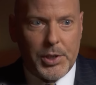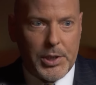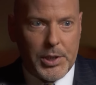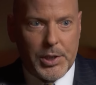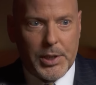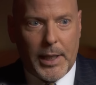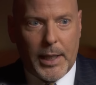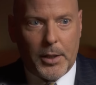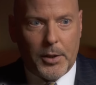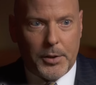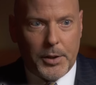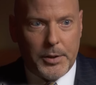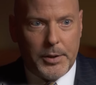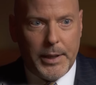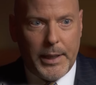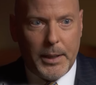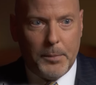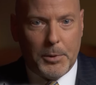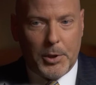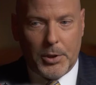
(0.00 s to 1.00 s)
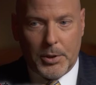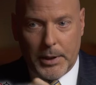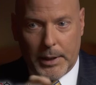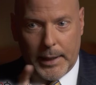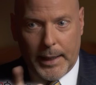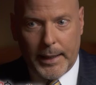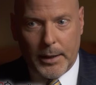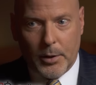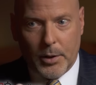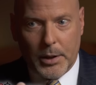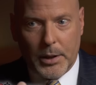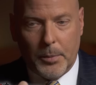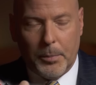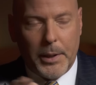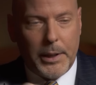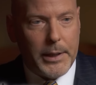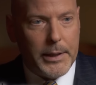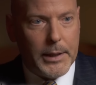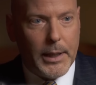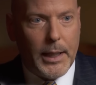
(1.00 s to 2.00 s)
this out on the table, and I look him
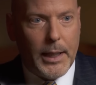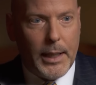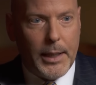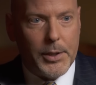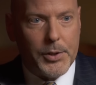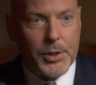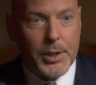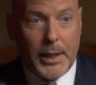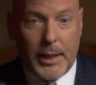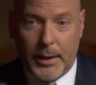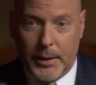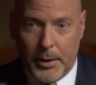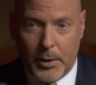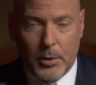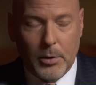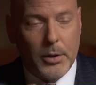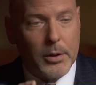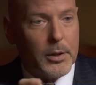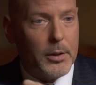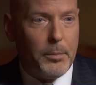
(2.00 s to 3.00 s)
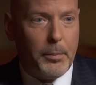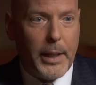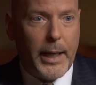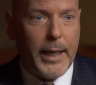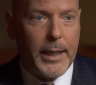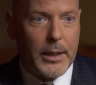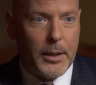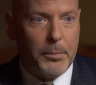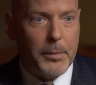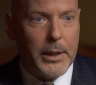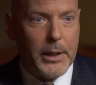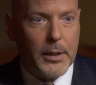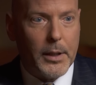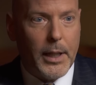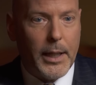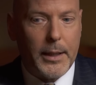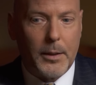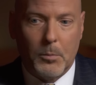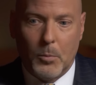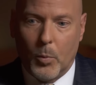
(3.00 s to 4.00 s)
in the eyes, and they're looking back at me
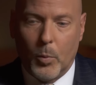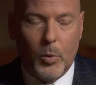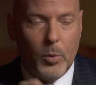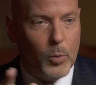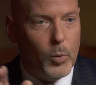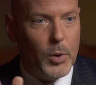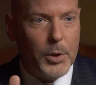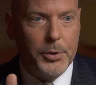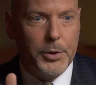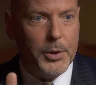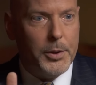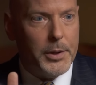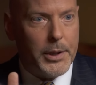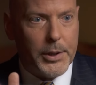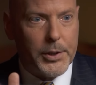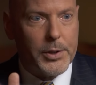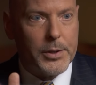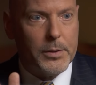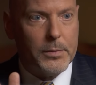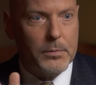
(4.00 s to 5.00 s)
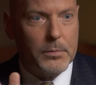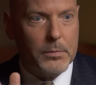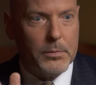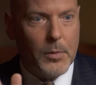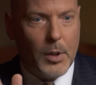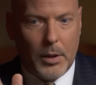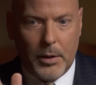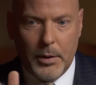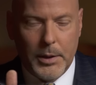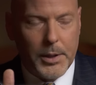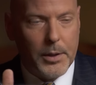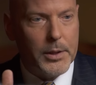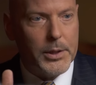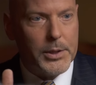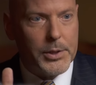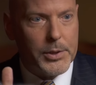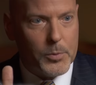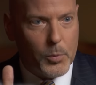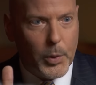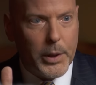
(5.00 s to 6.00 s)
like, we'll do this.
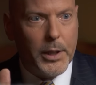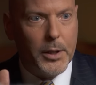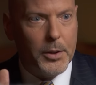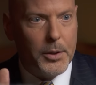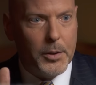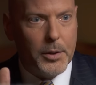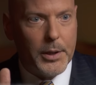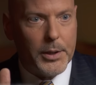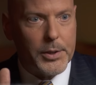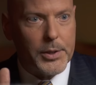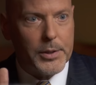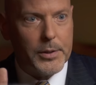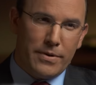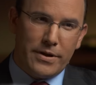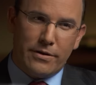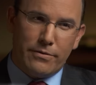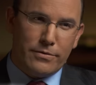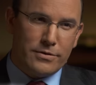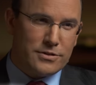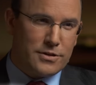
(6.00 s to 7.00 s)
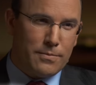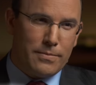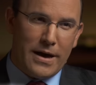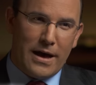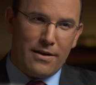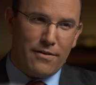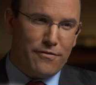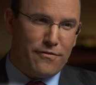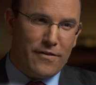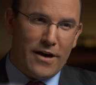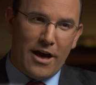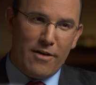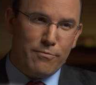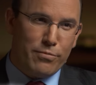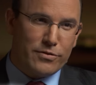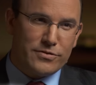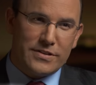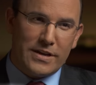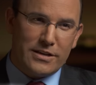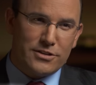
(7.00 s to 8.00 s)
We can do this. But it was about a
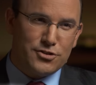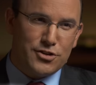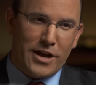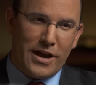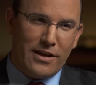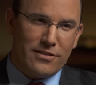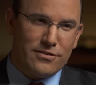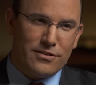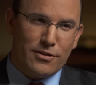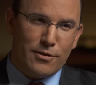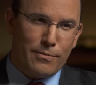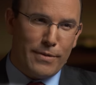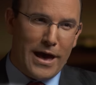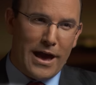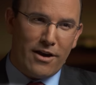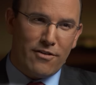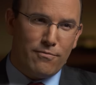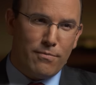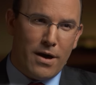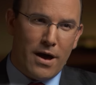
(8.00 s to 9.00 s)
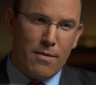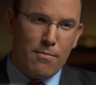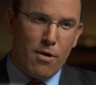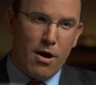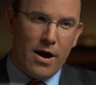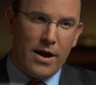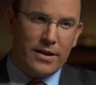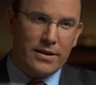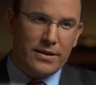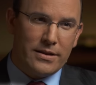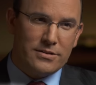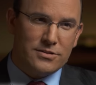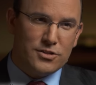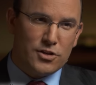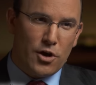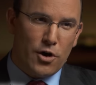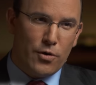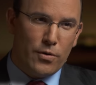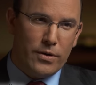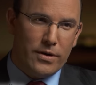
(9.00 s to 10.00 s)
5% chance in the back of my mind. And
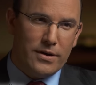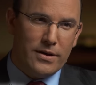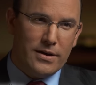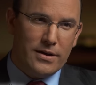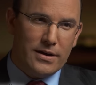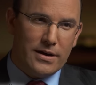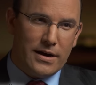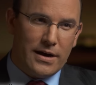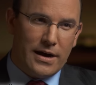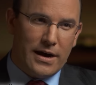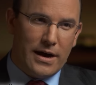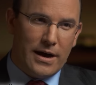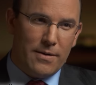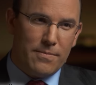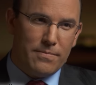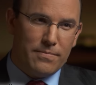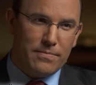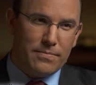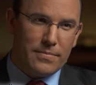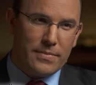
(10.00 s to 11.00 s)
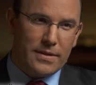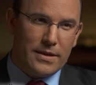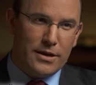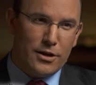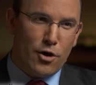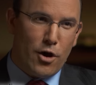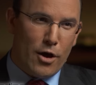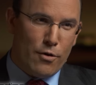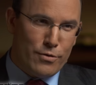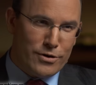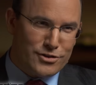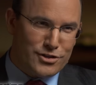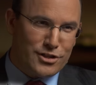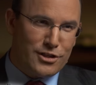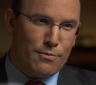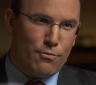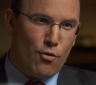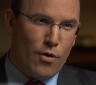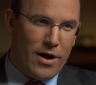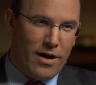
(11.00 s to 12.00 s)
so, you know, I wished
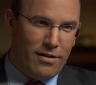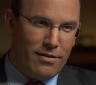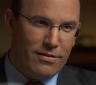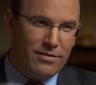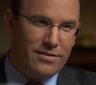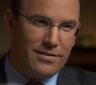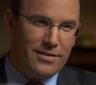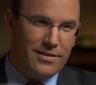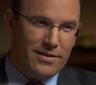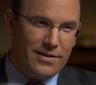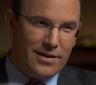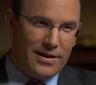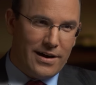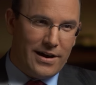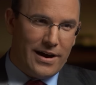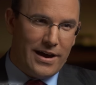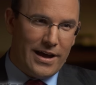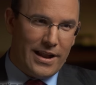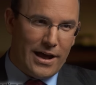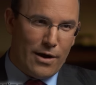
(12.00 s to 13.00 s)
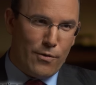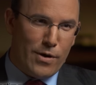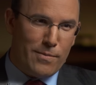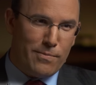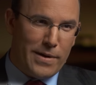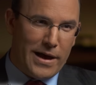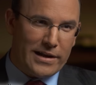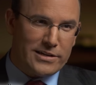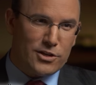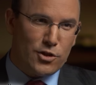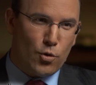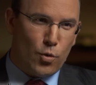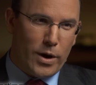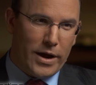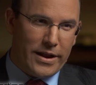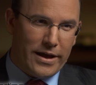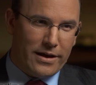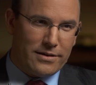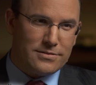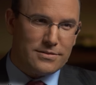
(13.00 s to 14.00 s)
them well, and I went back to the
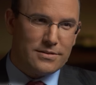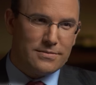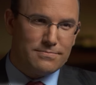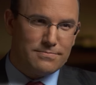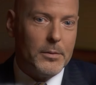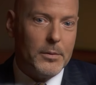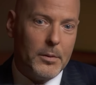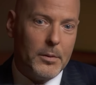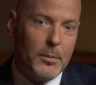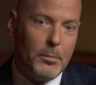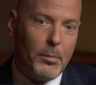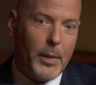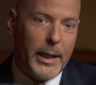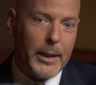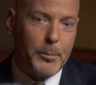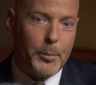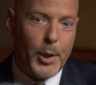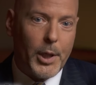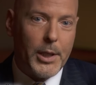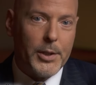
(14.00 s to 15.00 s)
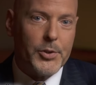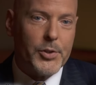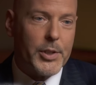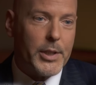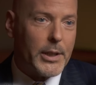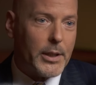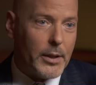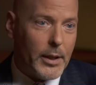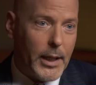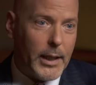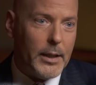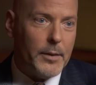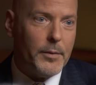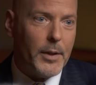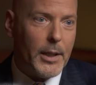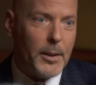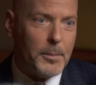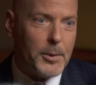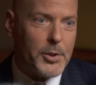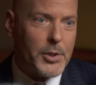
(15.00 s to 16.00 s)
White House. Mike Braun's thinking
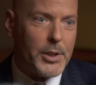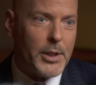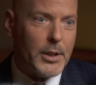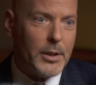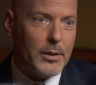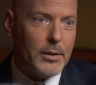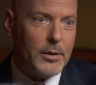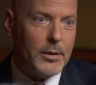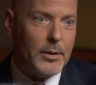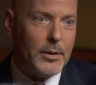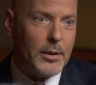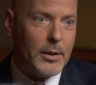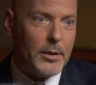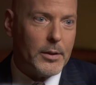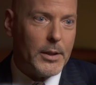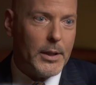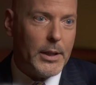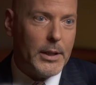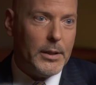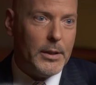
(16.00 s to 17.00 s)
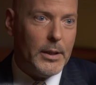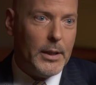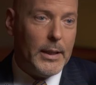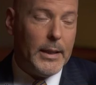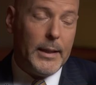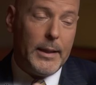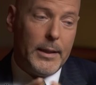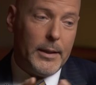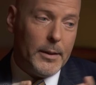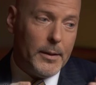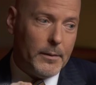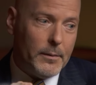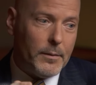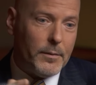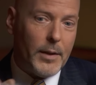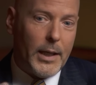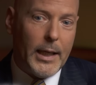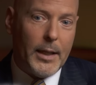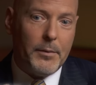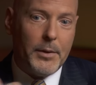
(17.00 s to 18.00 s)
95%, okay?
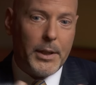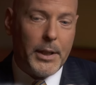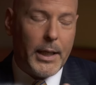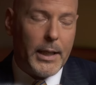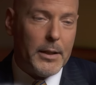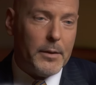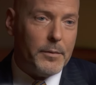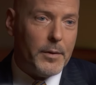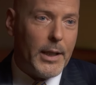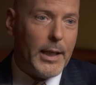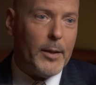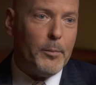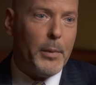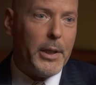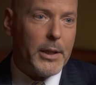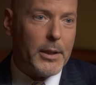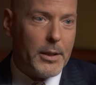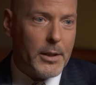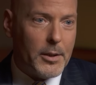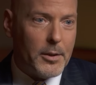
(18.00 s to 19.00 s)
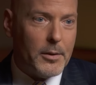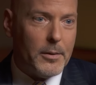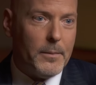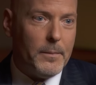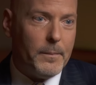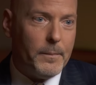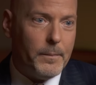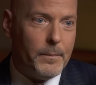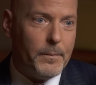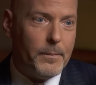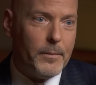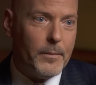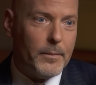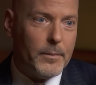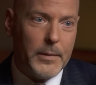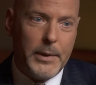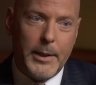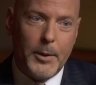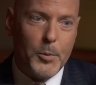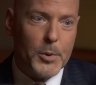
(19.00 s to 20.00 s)
5 and 95 make 100.
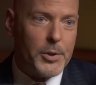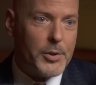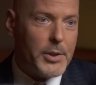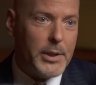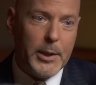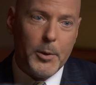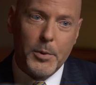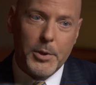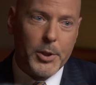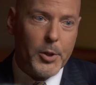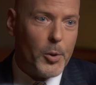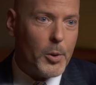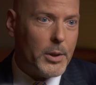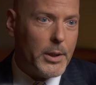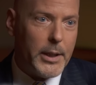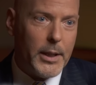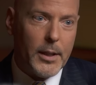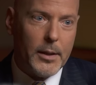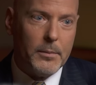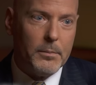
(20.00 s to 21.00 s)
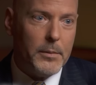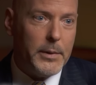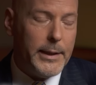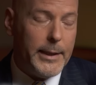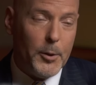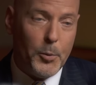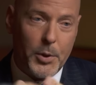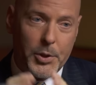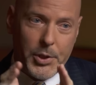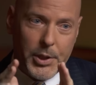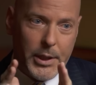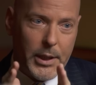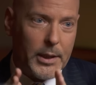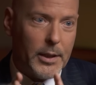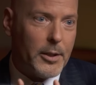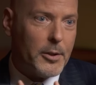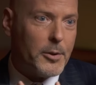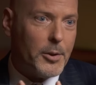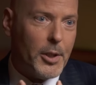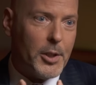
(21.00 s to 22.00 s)
He was going down. He was in
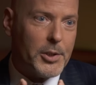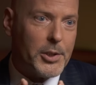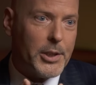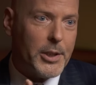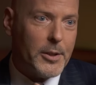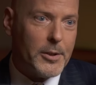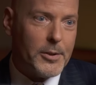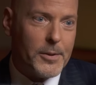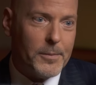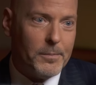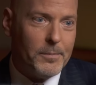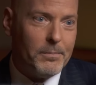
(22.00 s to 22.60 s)
our crosshairs.